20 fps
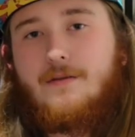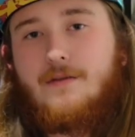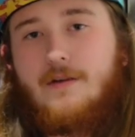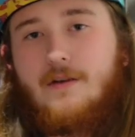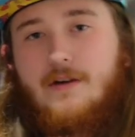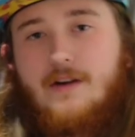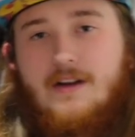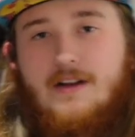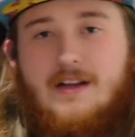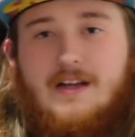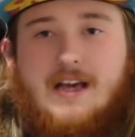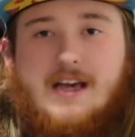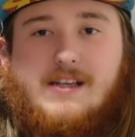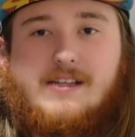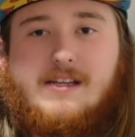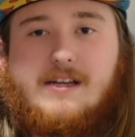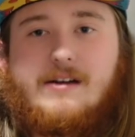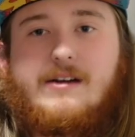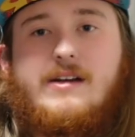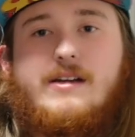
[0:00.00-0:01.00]
Learning the K
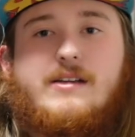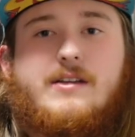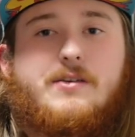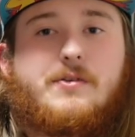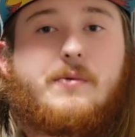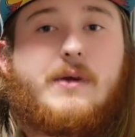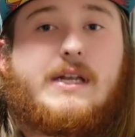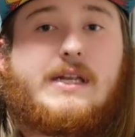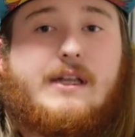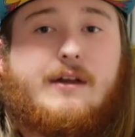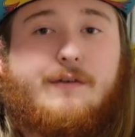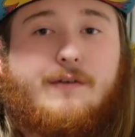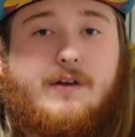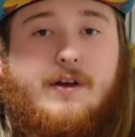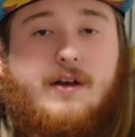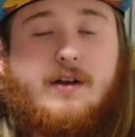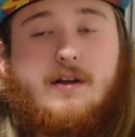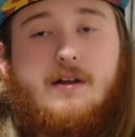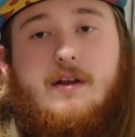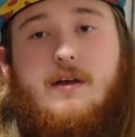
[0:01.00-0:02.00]
series is way
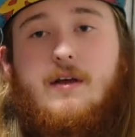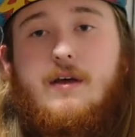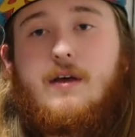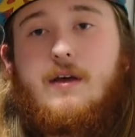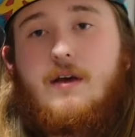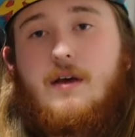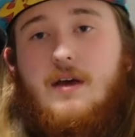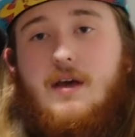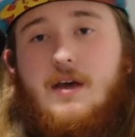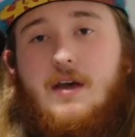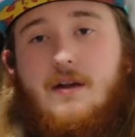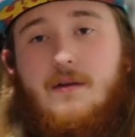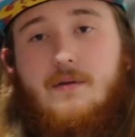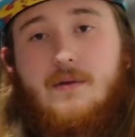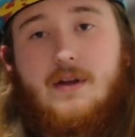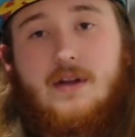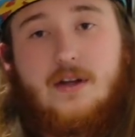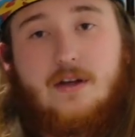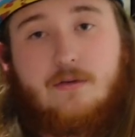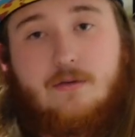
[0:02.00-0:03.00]
different and
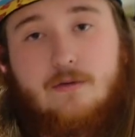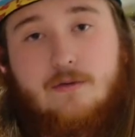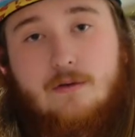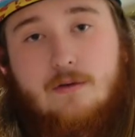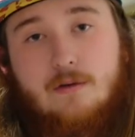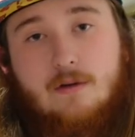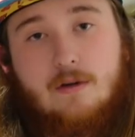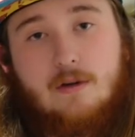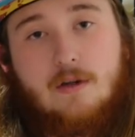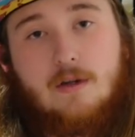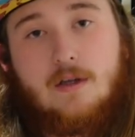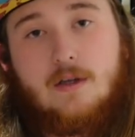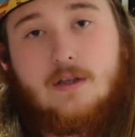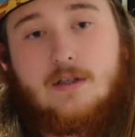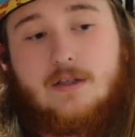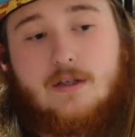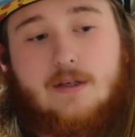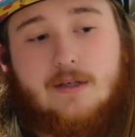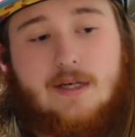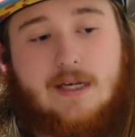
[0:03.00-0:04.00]
really cool,
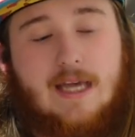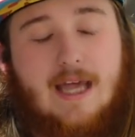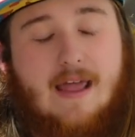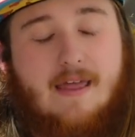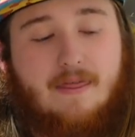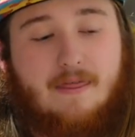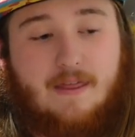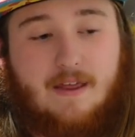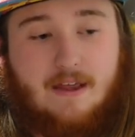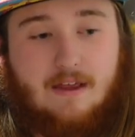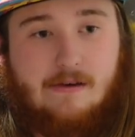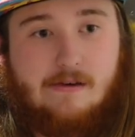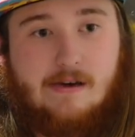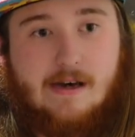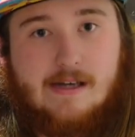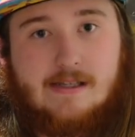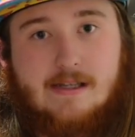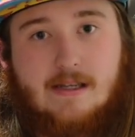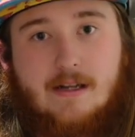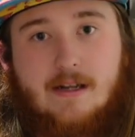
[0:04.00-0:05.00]
so I can't thank you
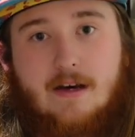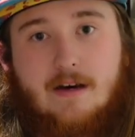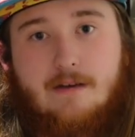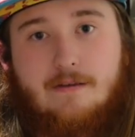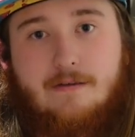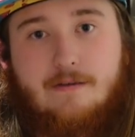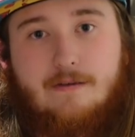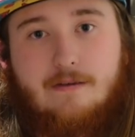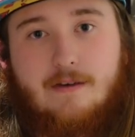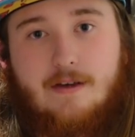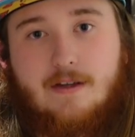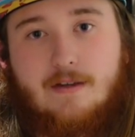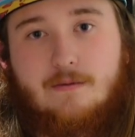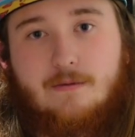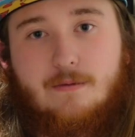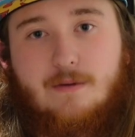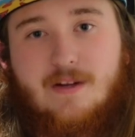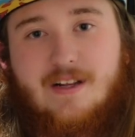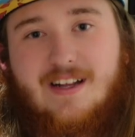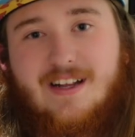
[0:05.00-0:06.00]
guys enough. It's
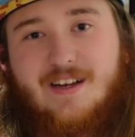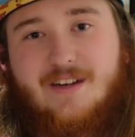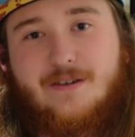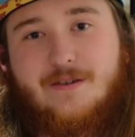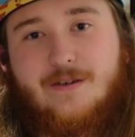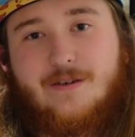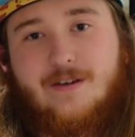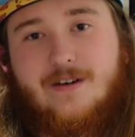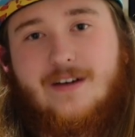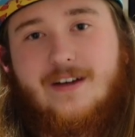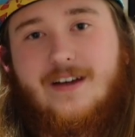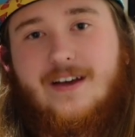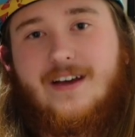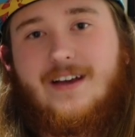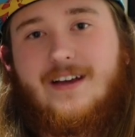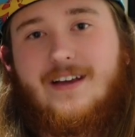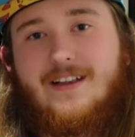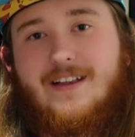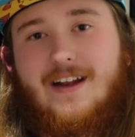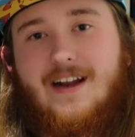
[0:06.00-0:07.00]
really cool
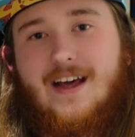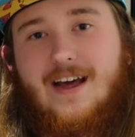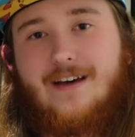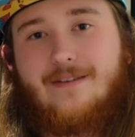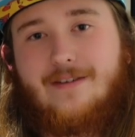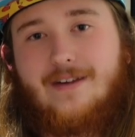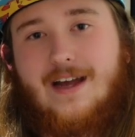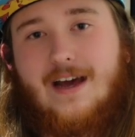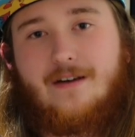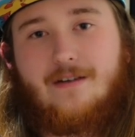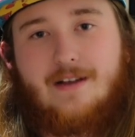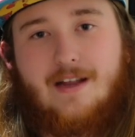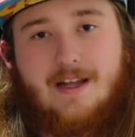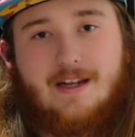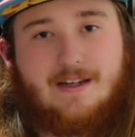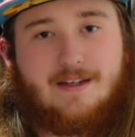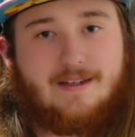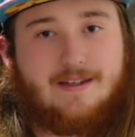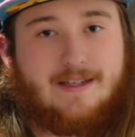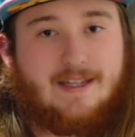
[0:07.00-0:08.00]
that I have an
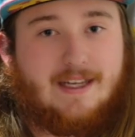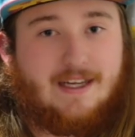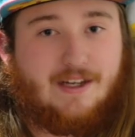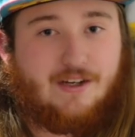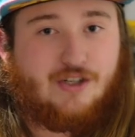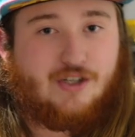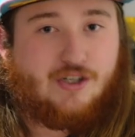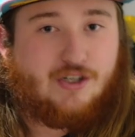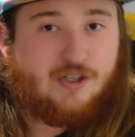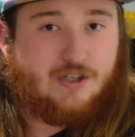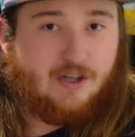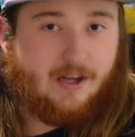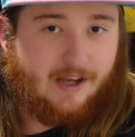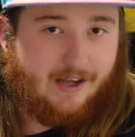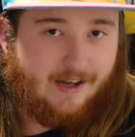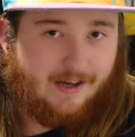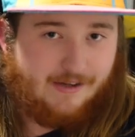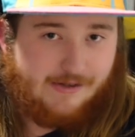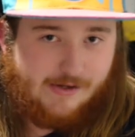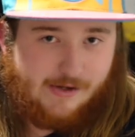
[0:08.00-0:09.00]
outlet to teach
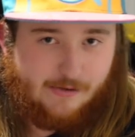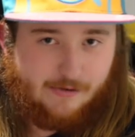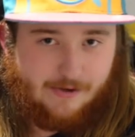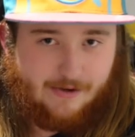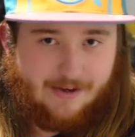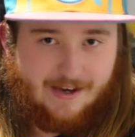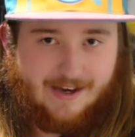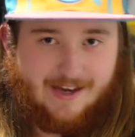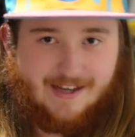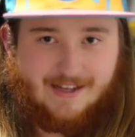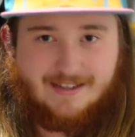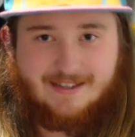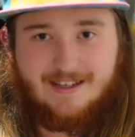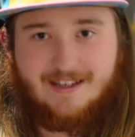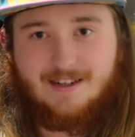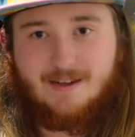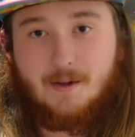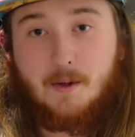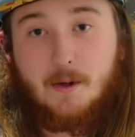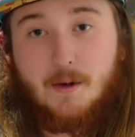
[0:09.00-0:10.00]
and show you guys
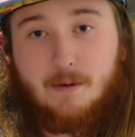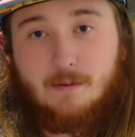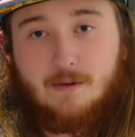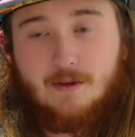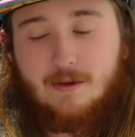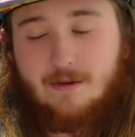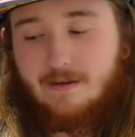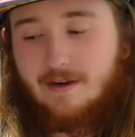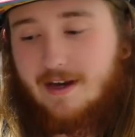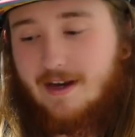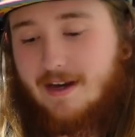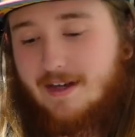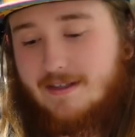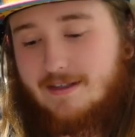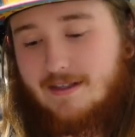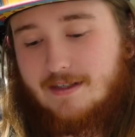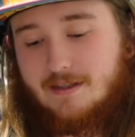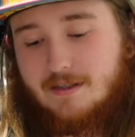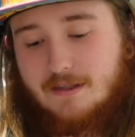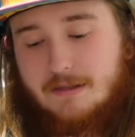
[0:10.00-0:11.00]
and learn with you guys
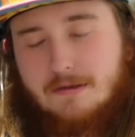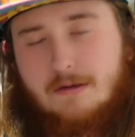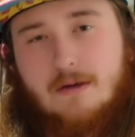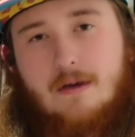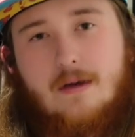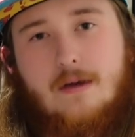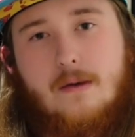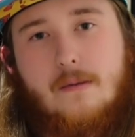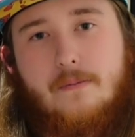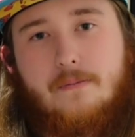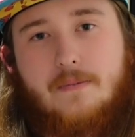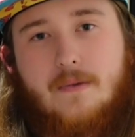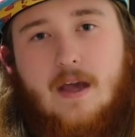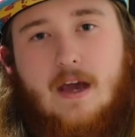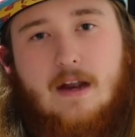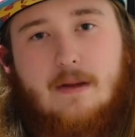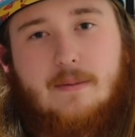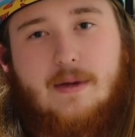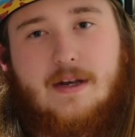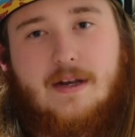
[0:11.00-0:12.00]
and just
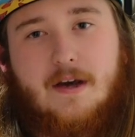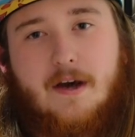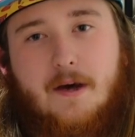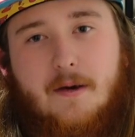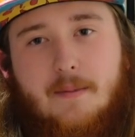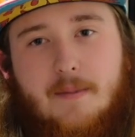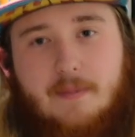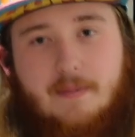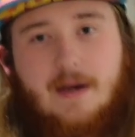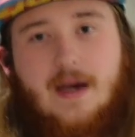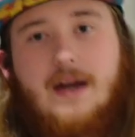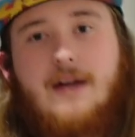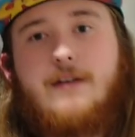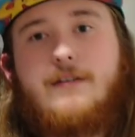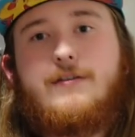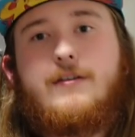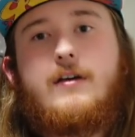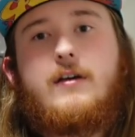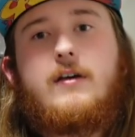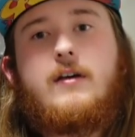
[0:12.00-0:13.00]
kind of be dumb, kind
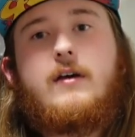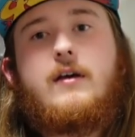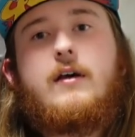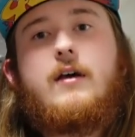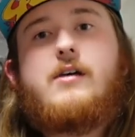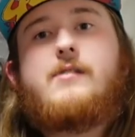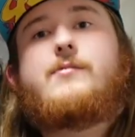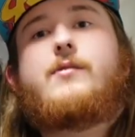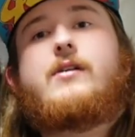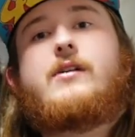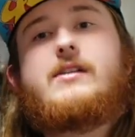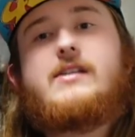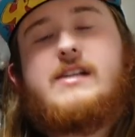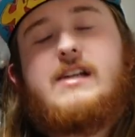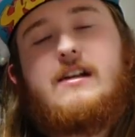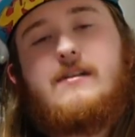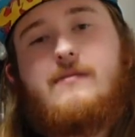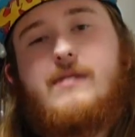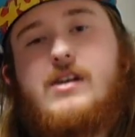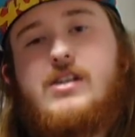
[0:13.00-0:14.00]
of bursting
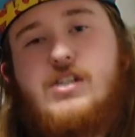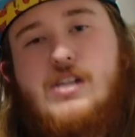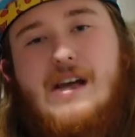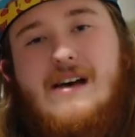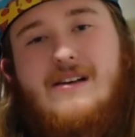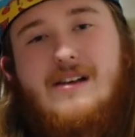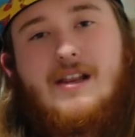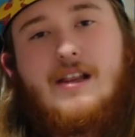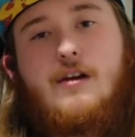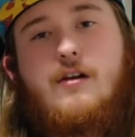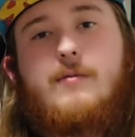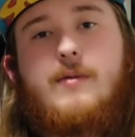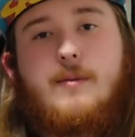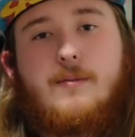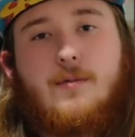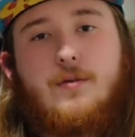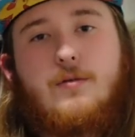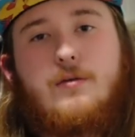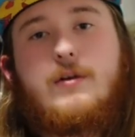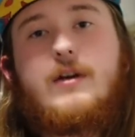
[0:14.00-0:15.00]
out of my shell a little bit
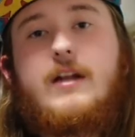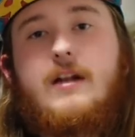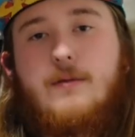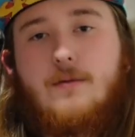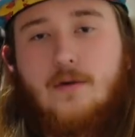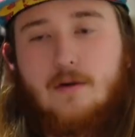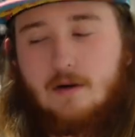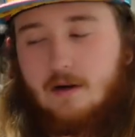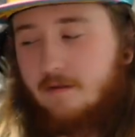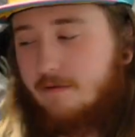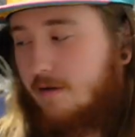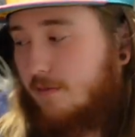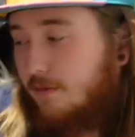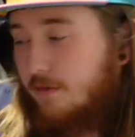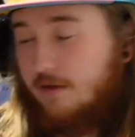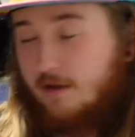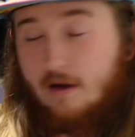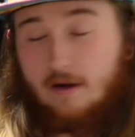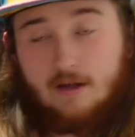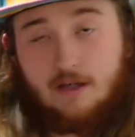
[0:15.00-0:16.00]
more. I'm getting more comfortable
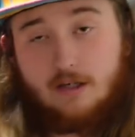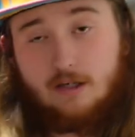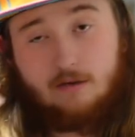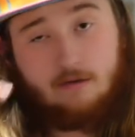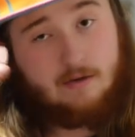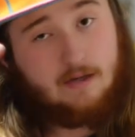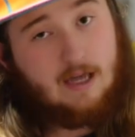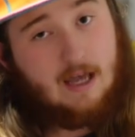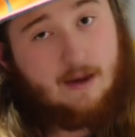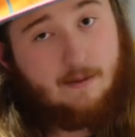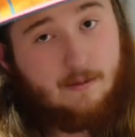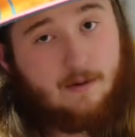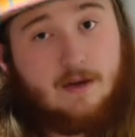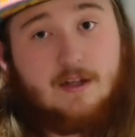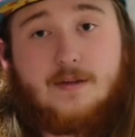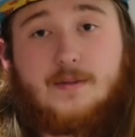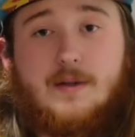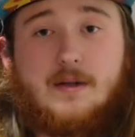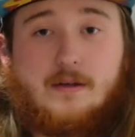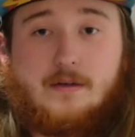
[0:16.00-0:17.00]
talking to a camera.
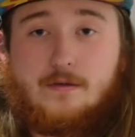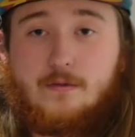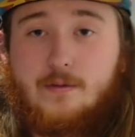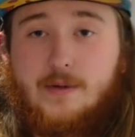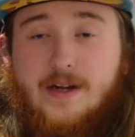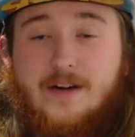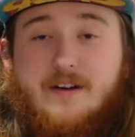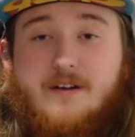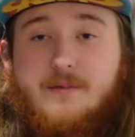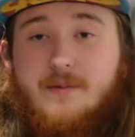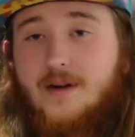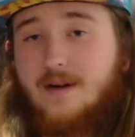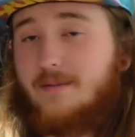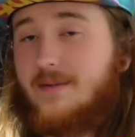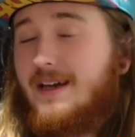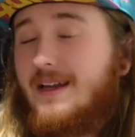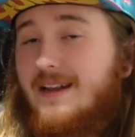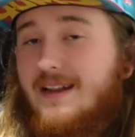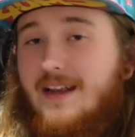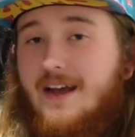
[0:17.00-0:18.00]
It's been a little weird, but I'm
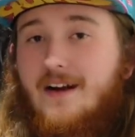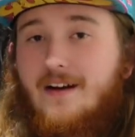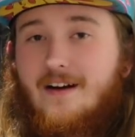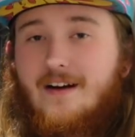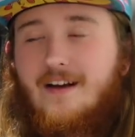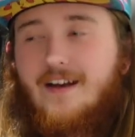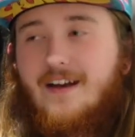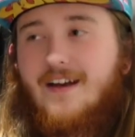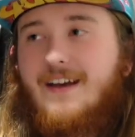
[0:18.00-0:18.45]
getting there.